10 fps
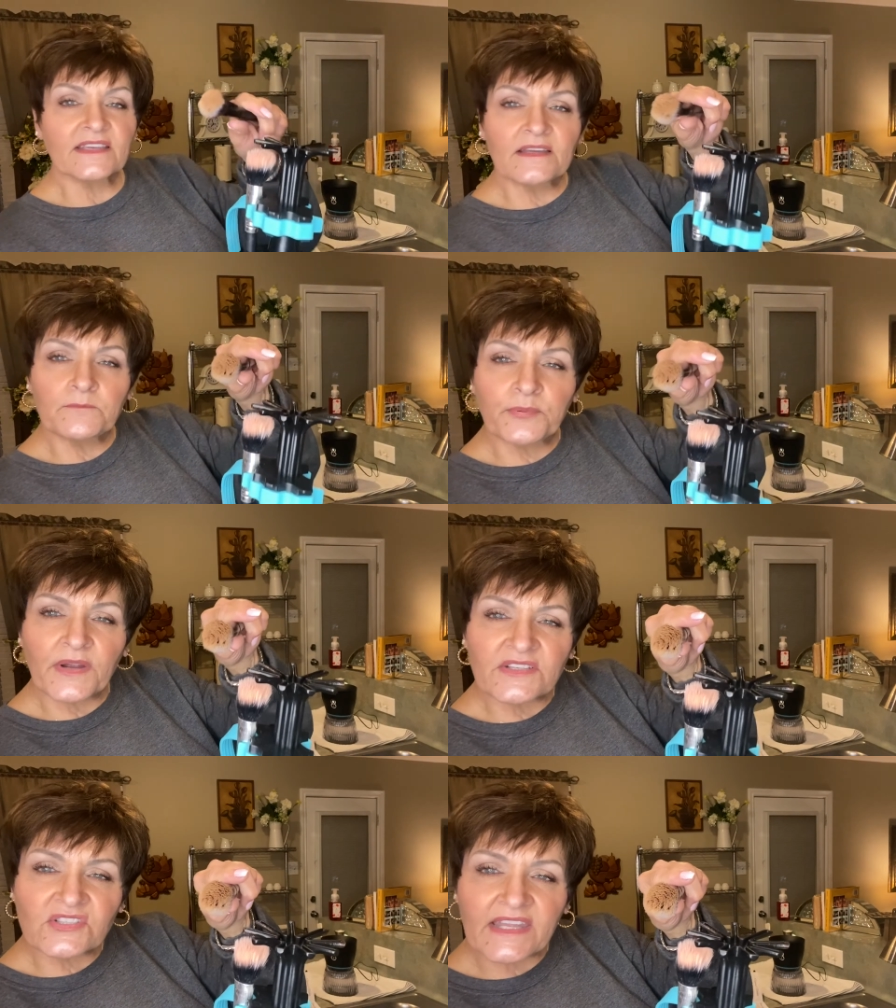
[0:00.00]

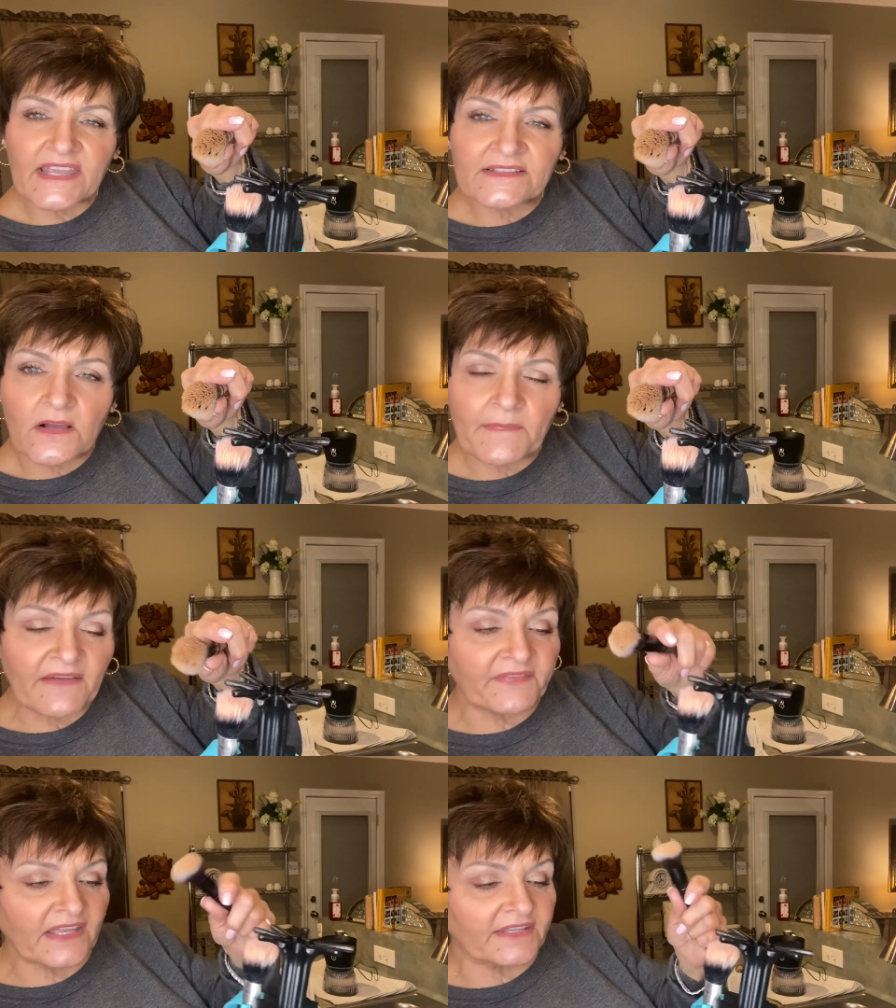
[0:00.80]
brush that has all my
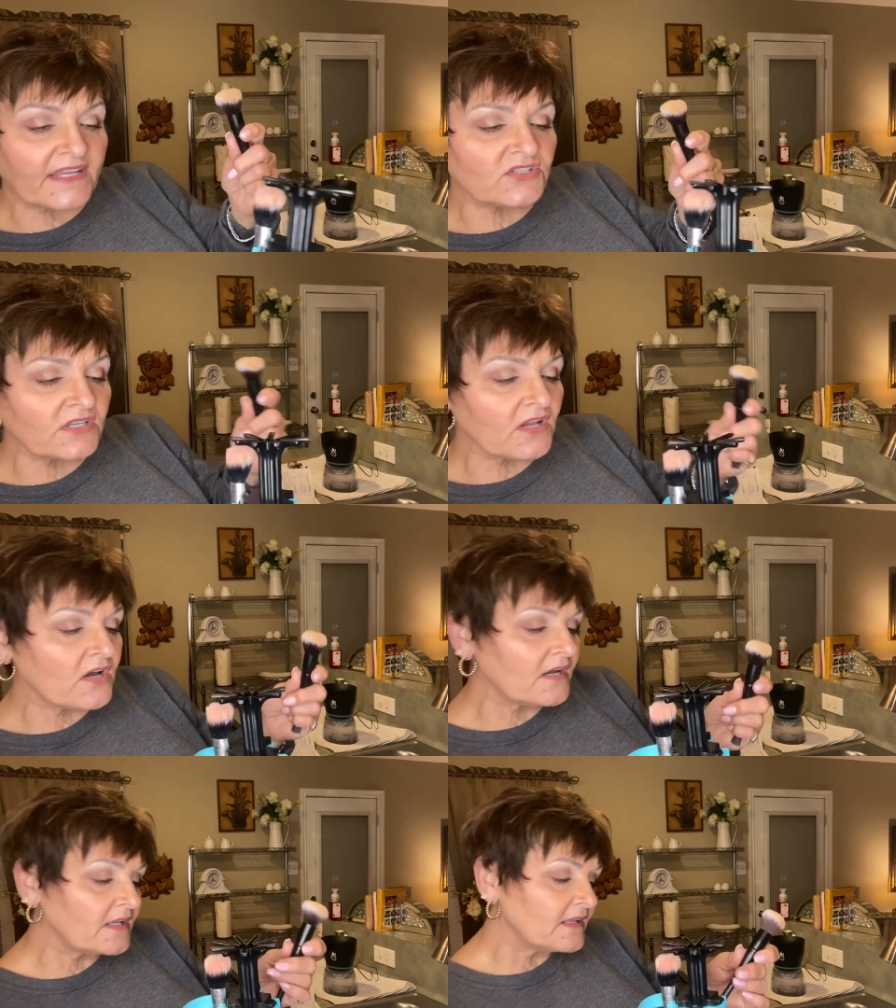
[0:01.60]
foundation
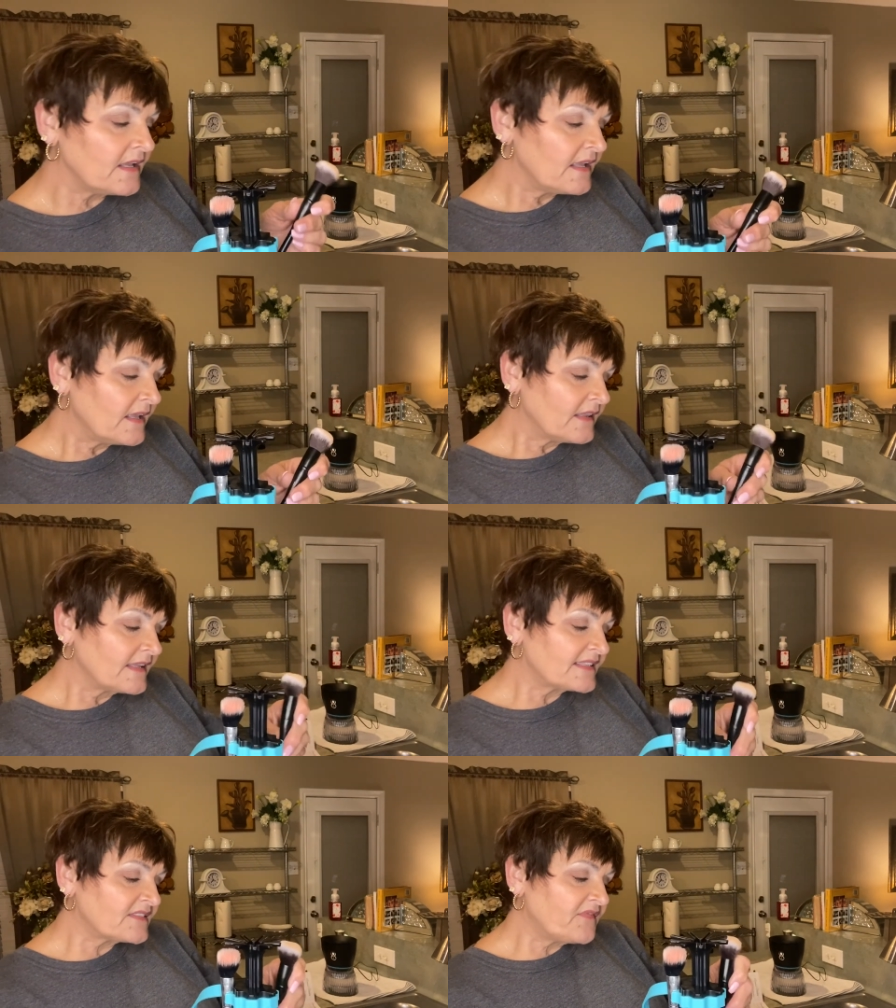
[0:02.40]
on.
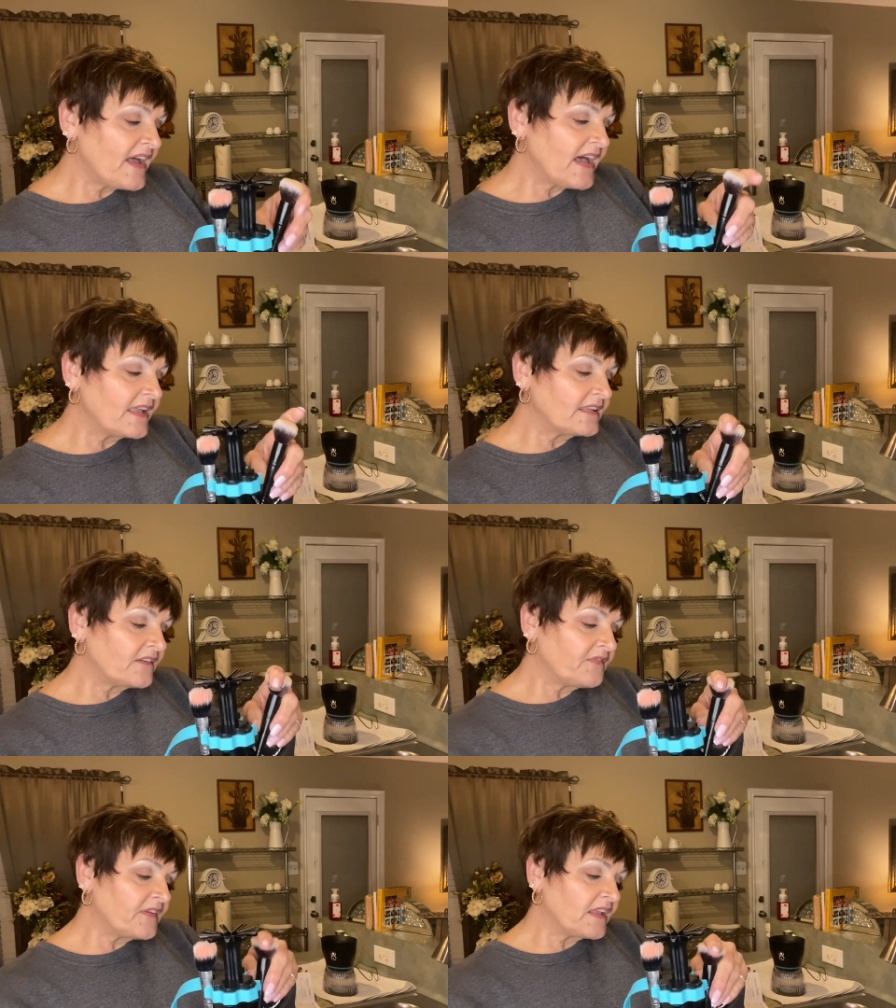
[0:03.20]
Let's find a
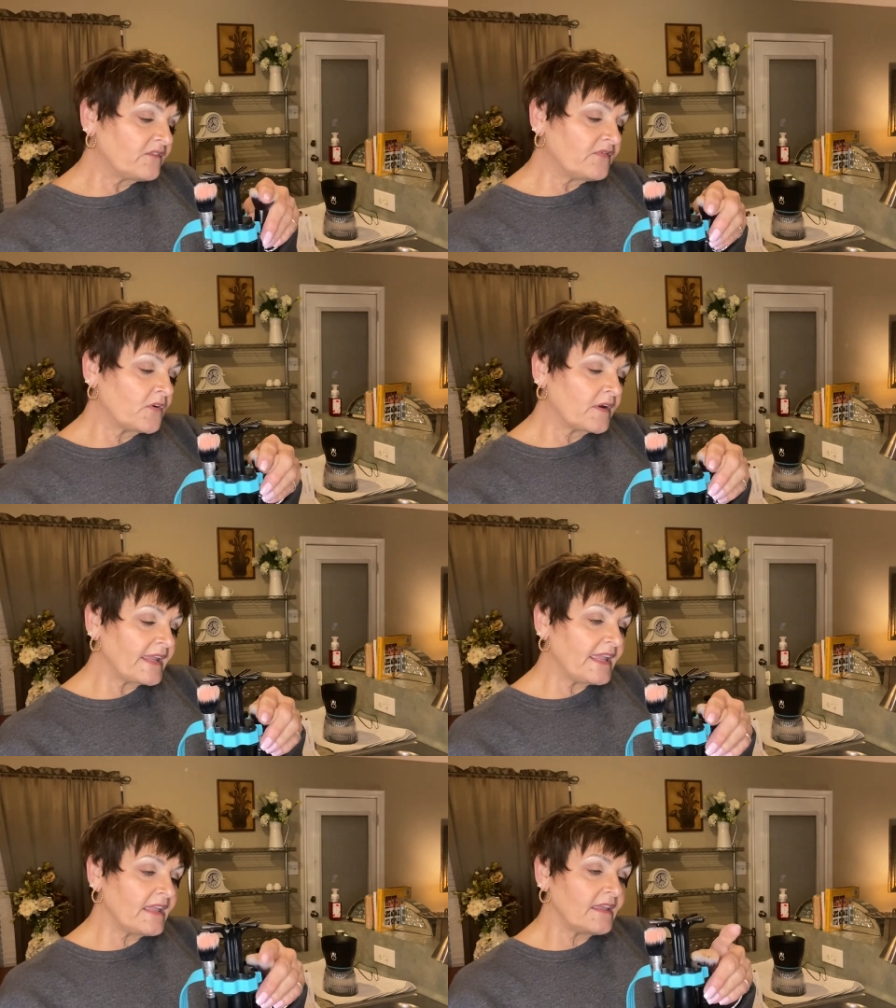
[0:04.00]
fit for
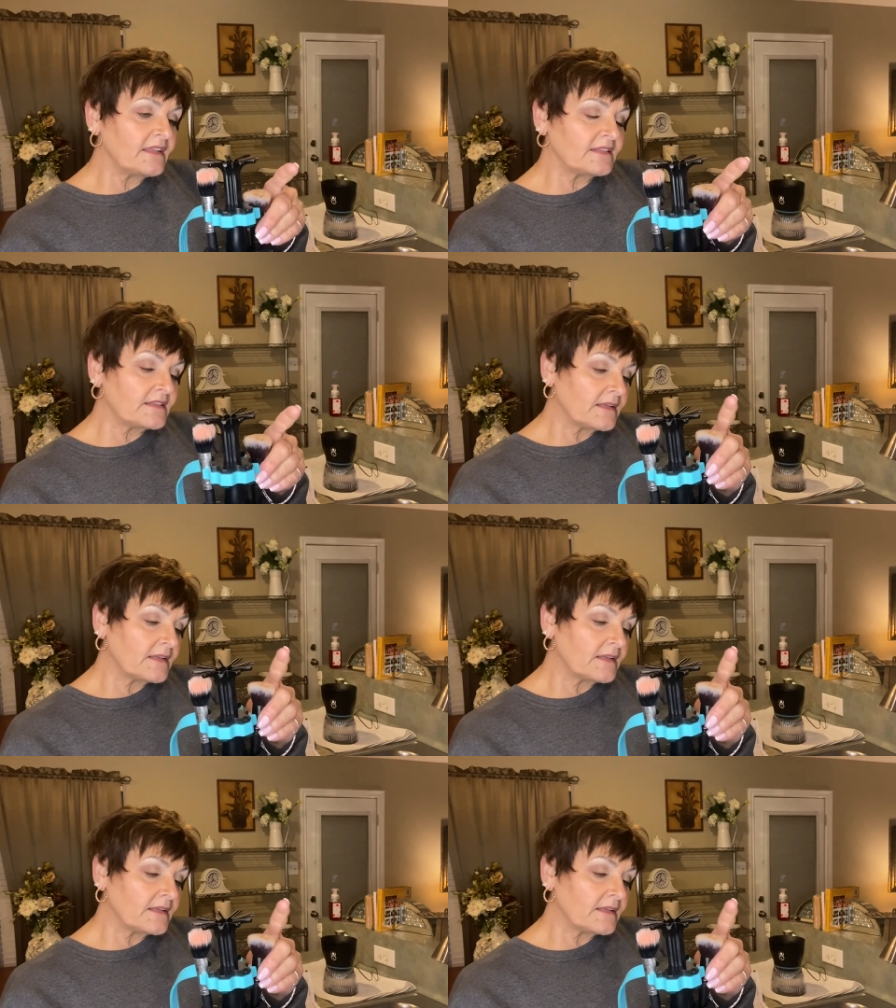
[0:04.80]
it.